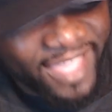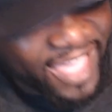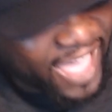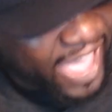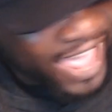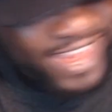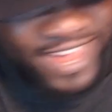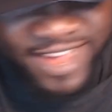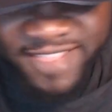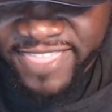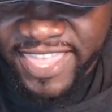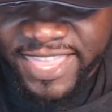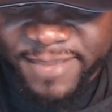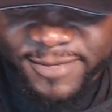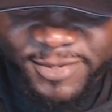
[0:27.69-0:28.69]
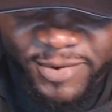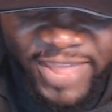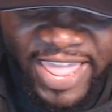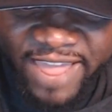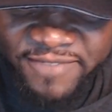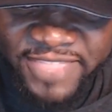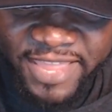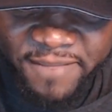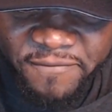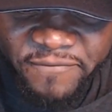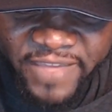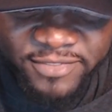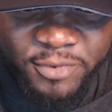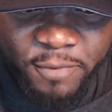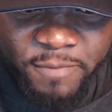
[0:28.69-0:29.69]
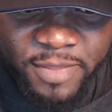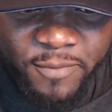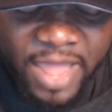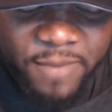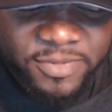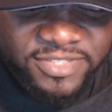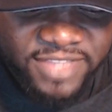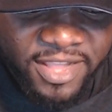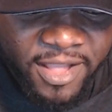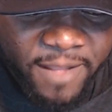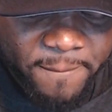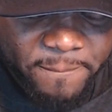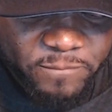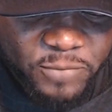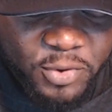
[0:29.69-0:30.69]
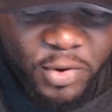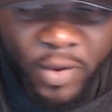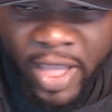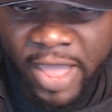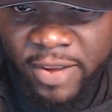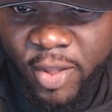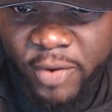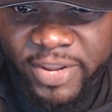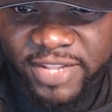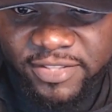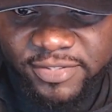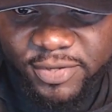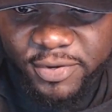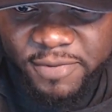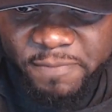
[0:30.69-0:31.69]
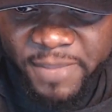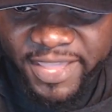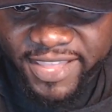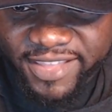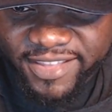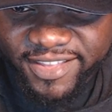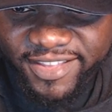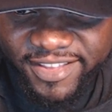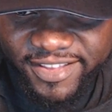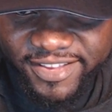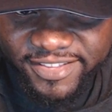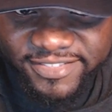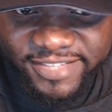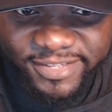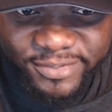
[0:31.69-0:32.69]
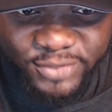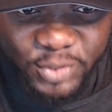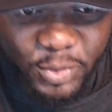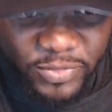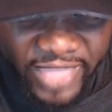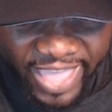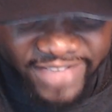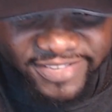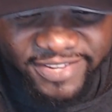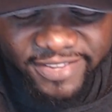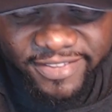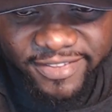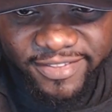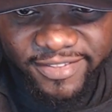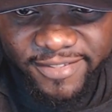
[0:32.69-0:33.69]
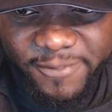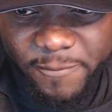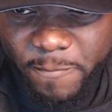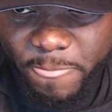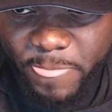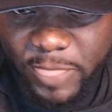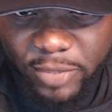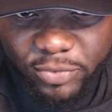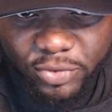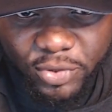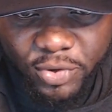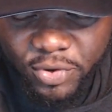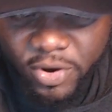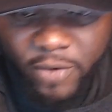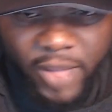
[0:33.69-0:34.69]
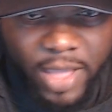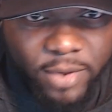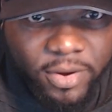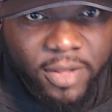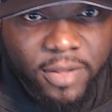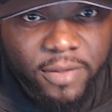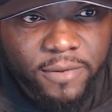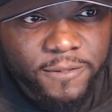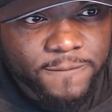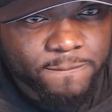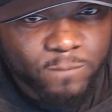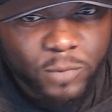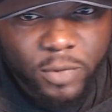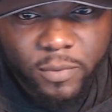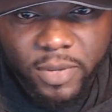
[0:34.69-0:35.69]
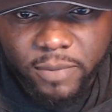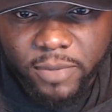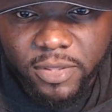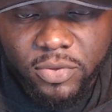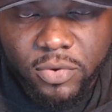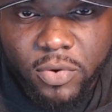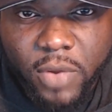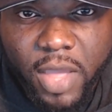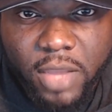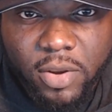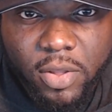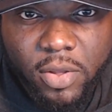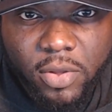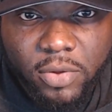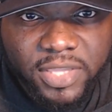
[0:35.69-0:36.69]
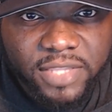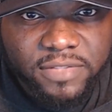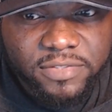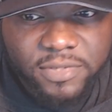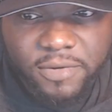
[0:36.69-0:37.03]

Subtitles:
didn't think it was gonna have that effect on me when I was up. You know how long it took me to do that? You know how long it took